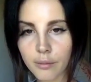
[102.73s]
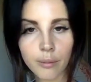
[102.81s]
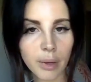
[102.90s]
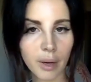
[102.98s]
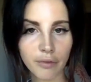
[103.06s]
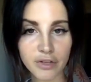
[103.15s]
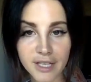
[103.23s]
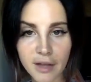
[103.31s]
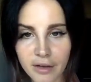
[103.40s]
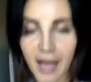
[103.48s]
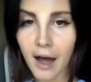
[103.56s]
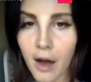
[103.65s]
put up for sale
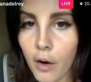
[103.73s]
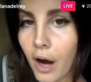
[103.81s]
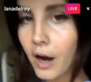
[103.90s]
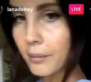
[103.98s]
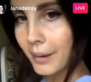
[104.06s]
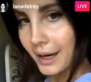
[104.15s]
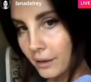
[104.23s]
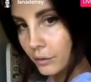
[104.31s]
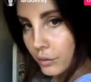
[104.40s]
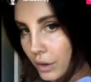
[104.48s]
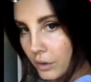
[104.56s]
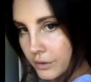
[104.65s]
now are my
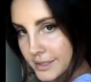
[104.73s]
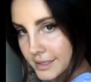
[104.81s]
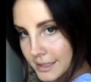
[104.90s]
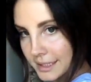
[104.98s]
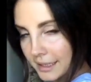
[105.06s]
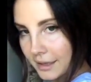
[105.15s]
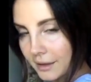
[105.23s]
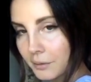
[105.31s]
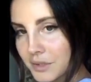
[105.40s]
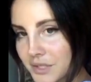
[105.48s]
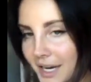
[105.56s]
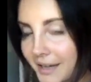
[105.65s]
rose tee,
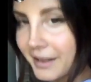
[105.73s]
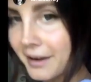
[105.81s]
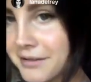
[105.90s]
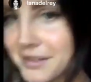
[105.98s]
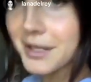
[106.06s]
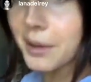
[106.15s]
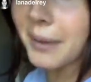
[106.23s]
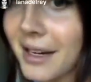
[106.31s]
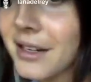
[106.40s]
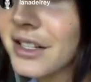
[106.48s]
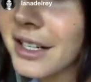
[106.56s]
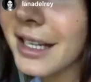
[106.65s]
which I love so much.
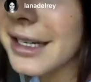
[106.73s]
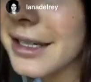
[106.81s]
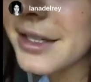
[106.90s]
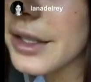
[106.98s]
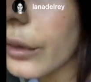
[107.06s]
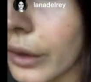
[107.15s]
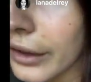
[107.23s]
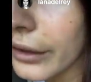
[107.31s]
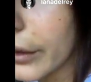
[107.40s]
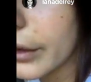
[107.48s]
I think it's so cute.